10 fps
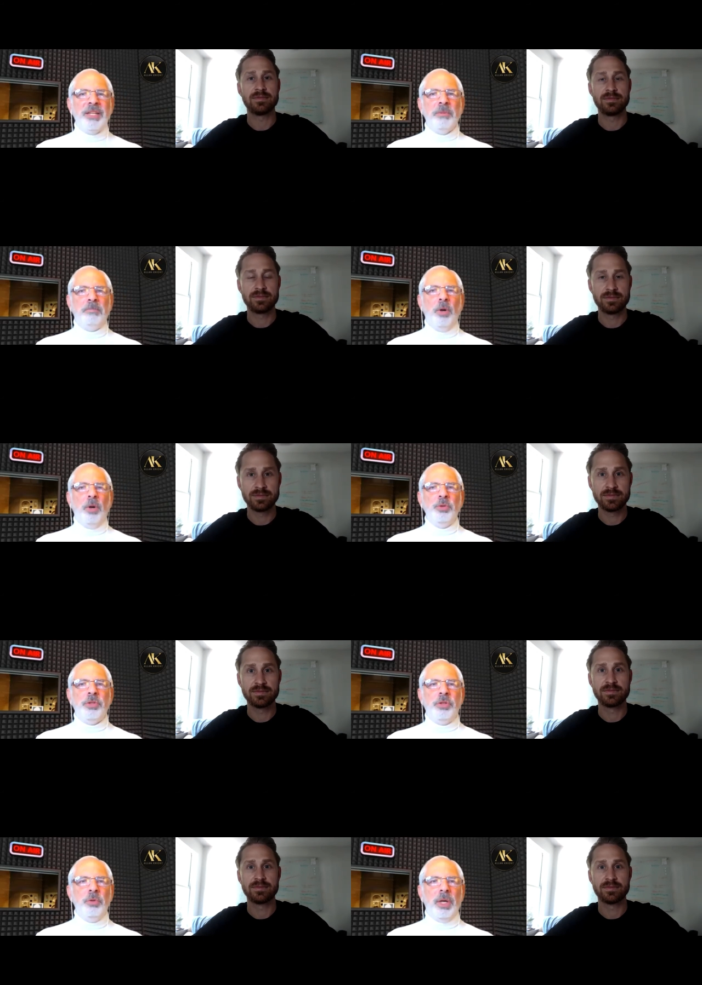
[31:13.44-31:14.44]
Speaker 1: opposed
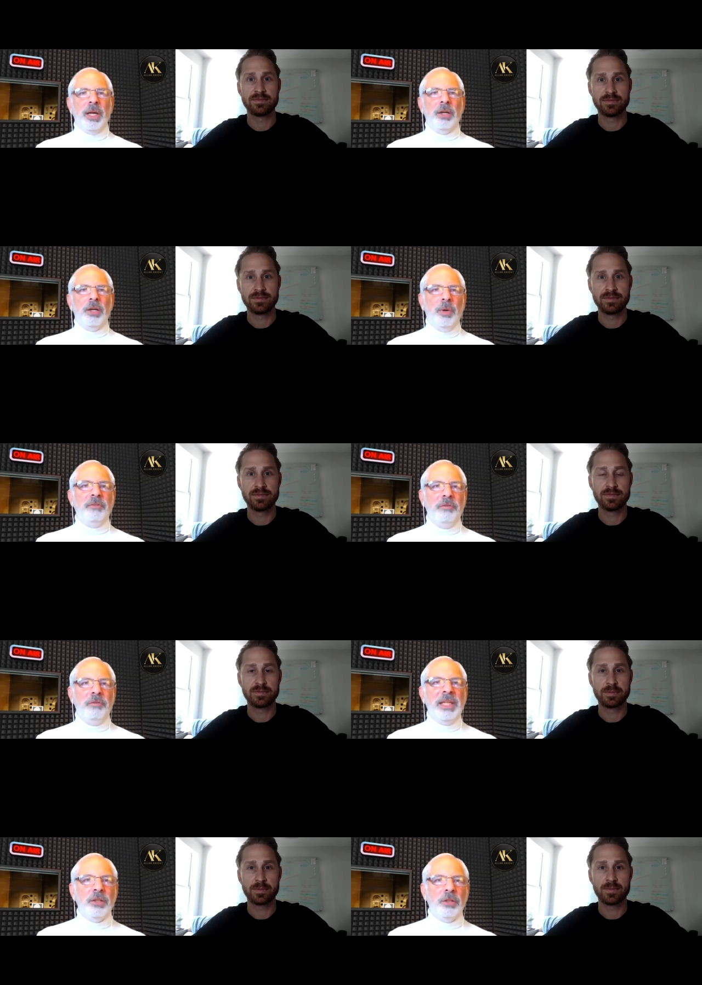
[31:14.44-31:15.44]
to a great
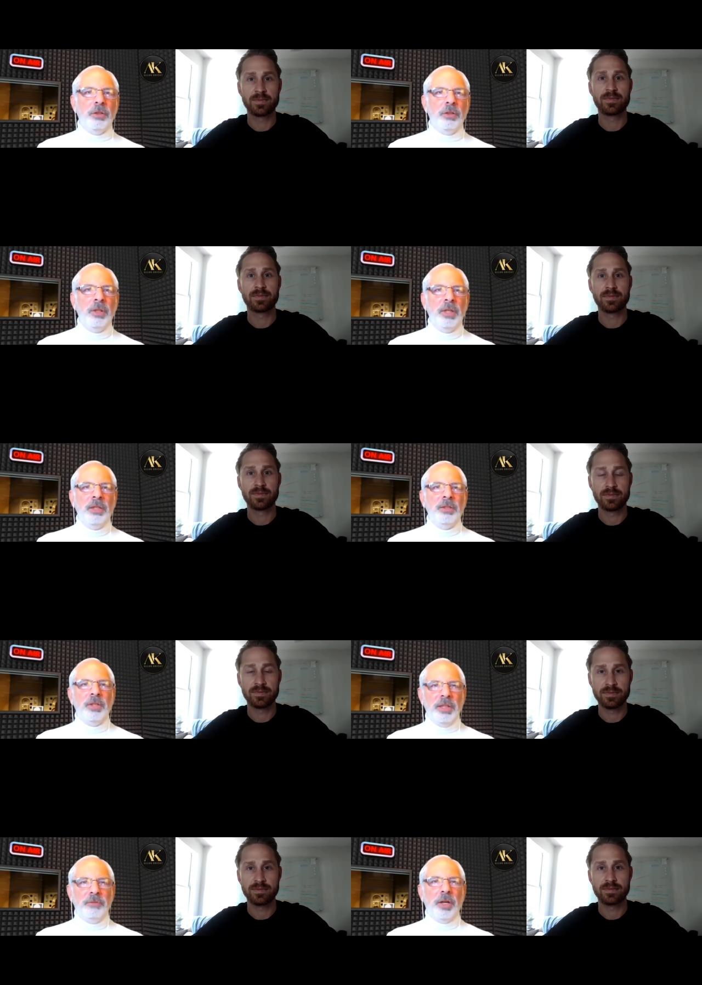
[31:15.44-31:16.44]
vehicle to
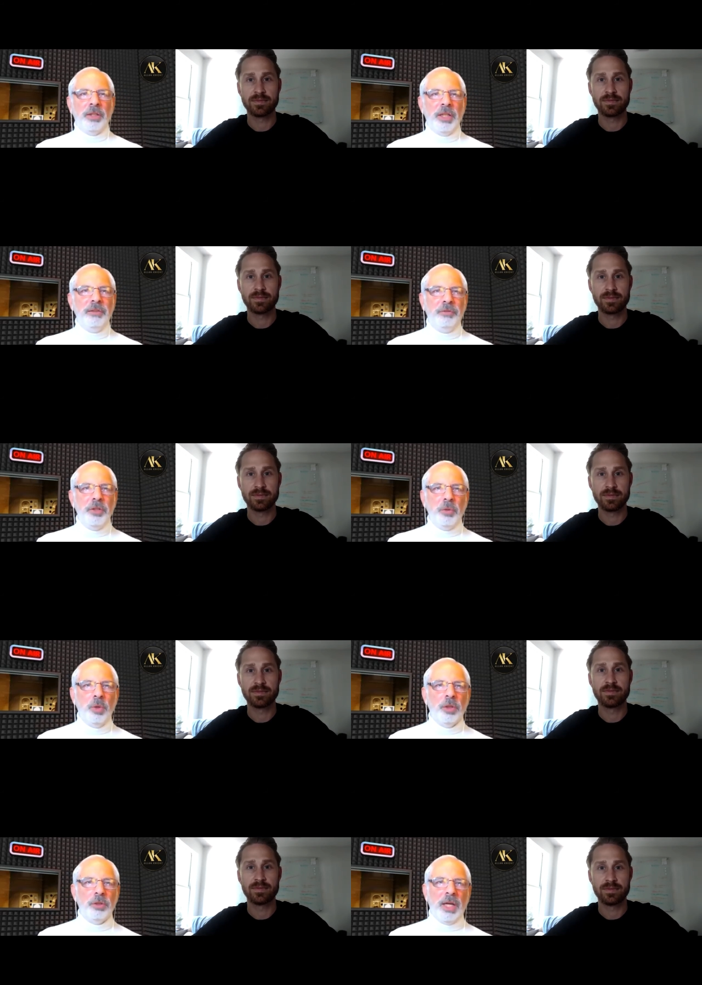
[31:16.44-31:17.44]
live our life in the
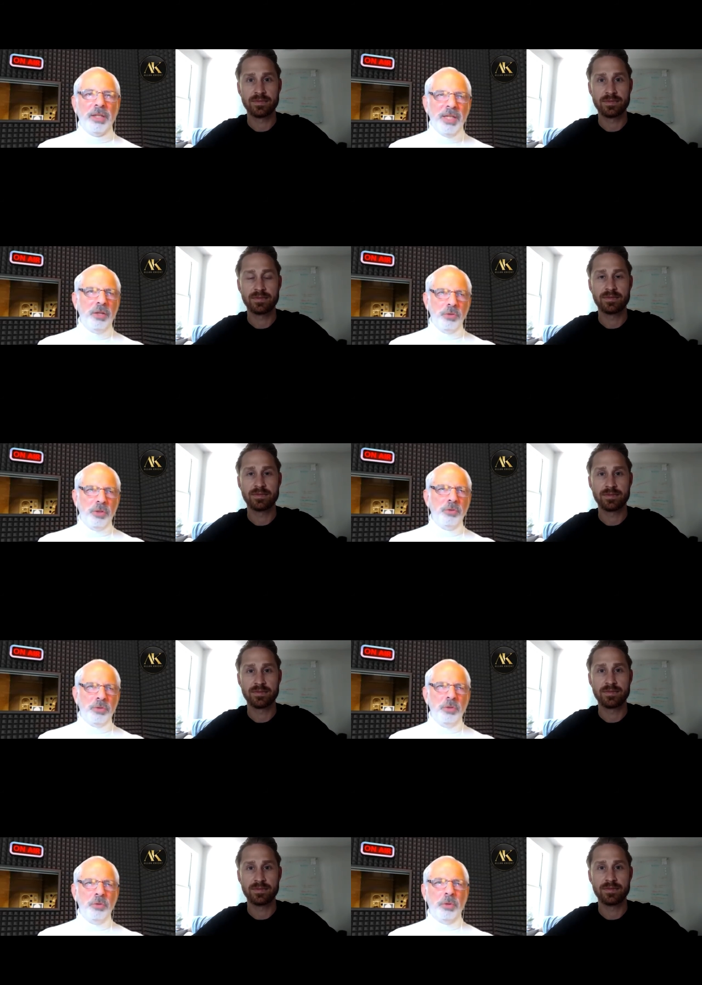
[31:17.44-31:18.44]
world. I say those those two
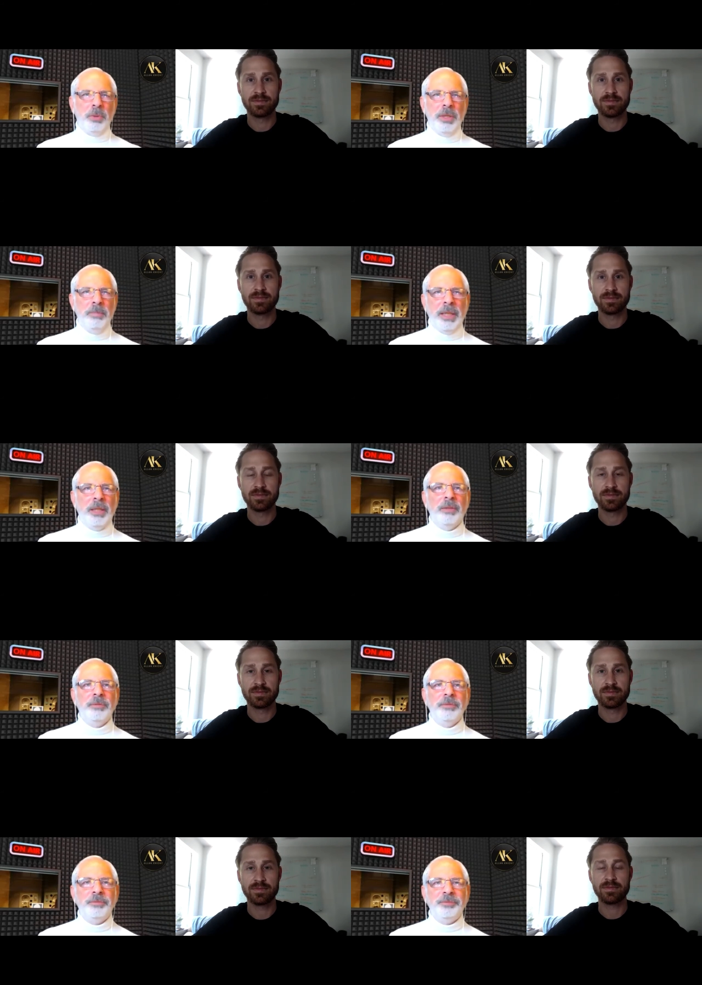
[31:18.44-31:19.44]
were pretty big.
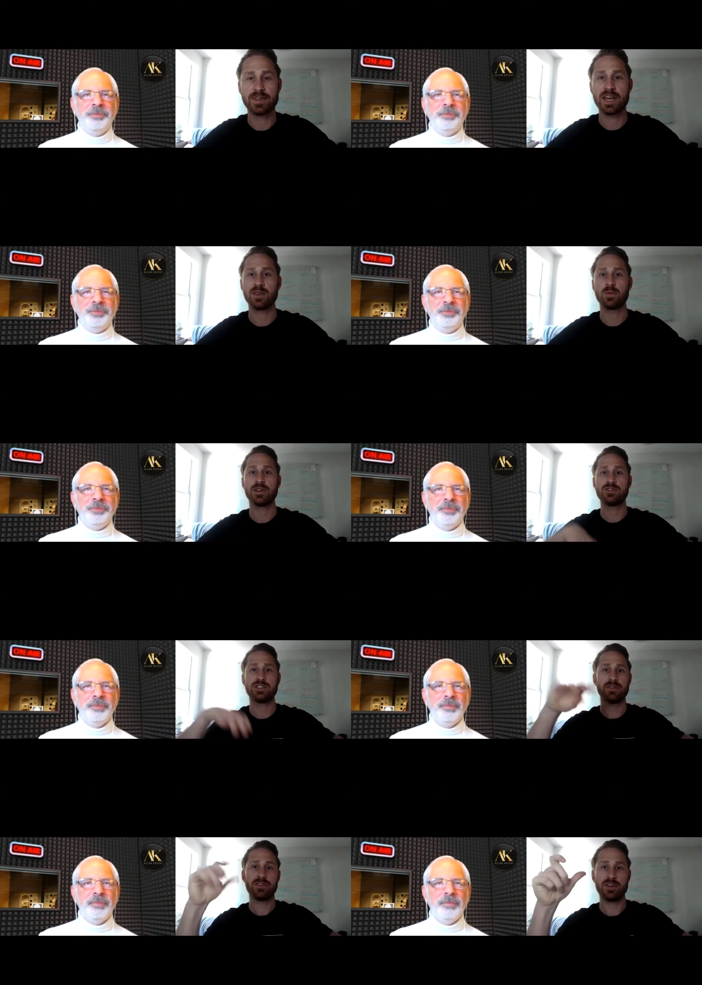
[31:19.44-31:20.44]
Speaker 2: Mm, and then when you
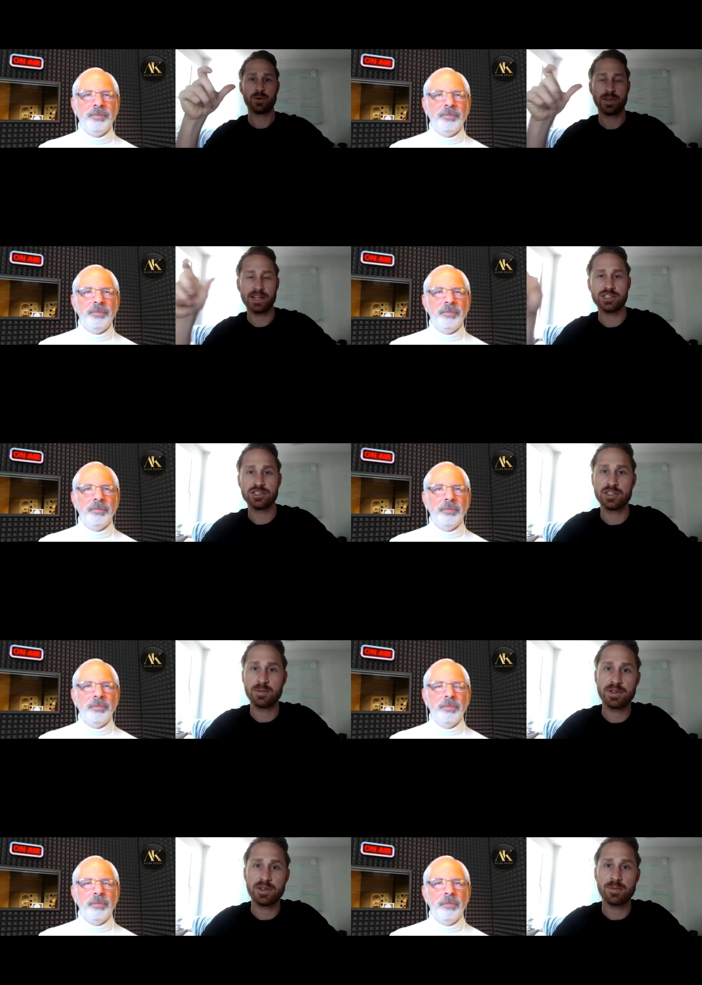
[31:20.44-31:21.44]
shifted your relationship
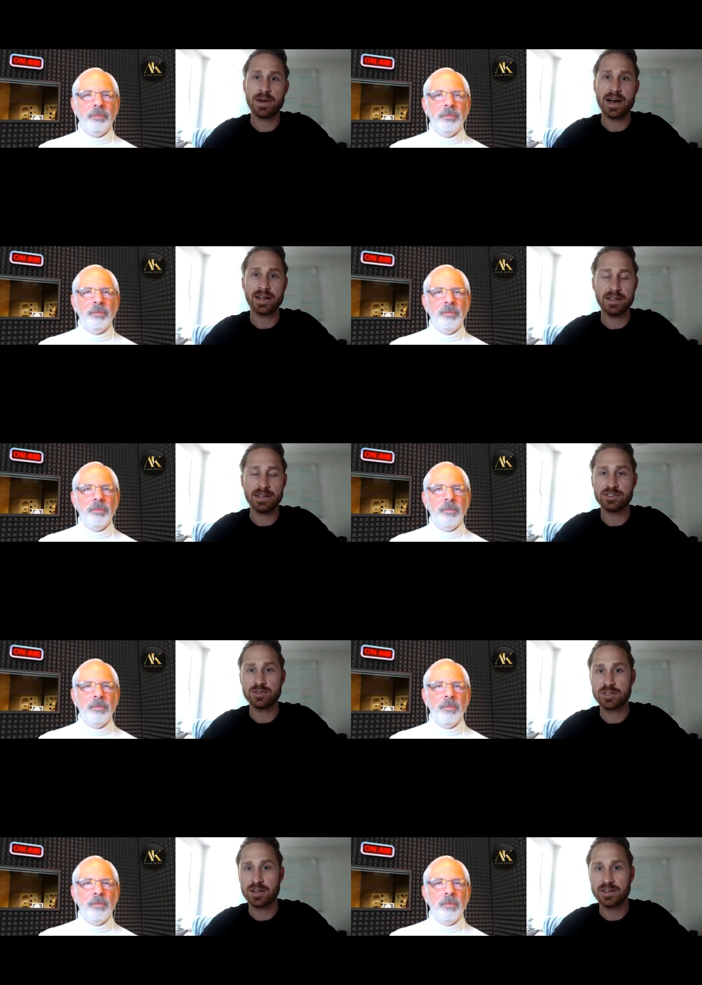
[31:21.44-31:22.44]
to your body, did you
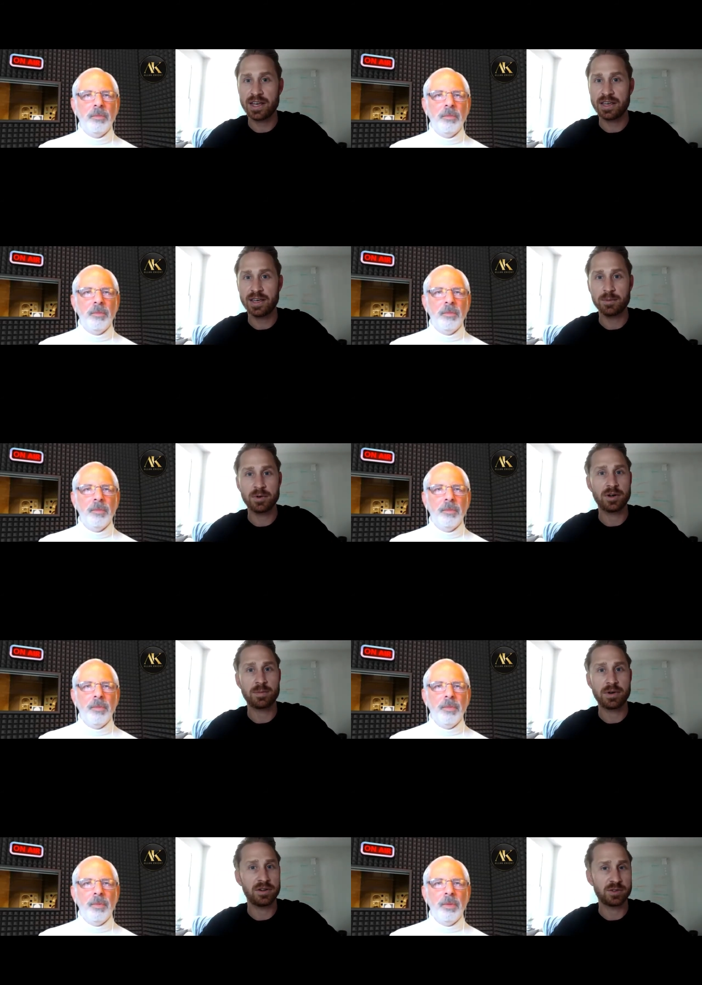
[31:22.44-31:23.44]
start taking more
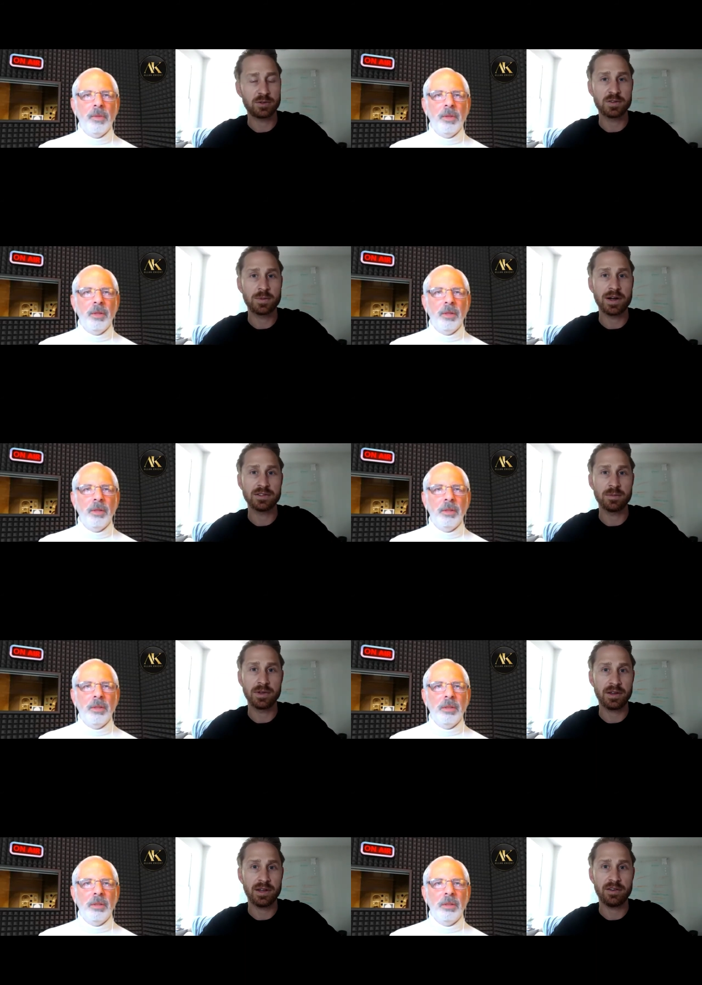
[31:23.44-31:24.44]
personal
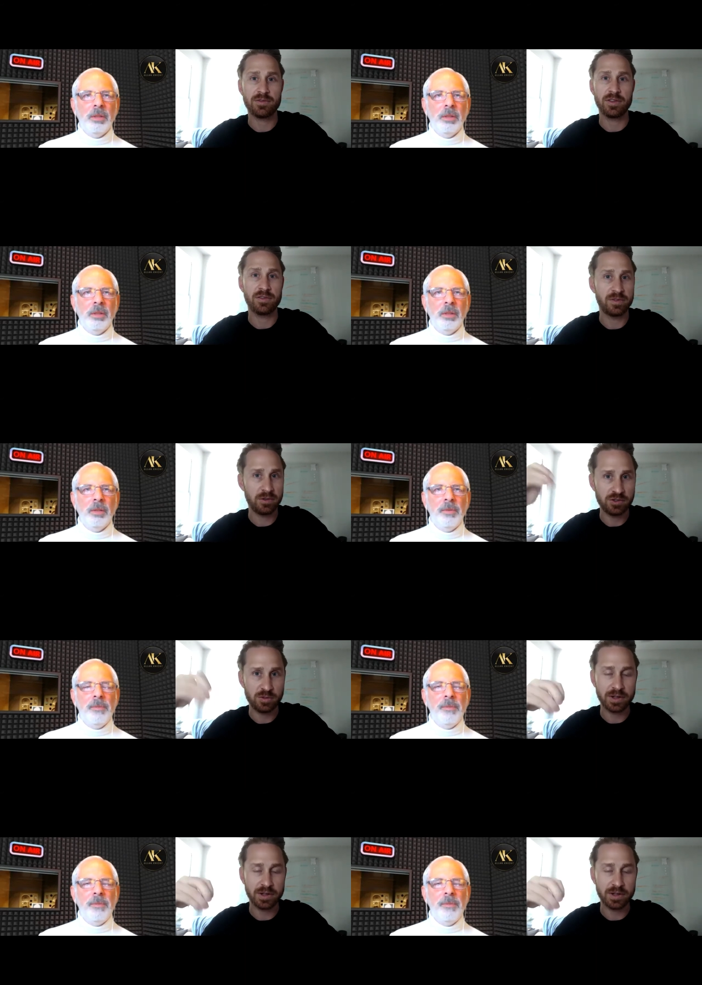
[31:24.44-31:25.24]
responsibility for the food you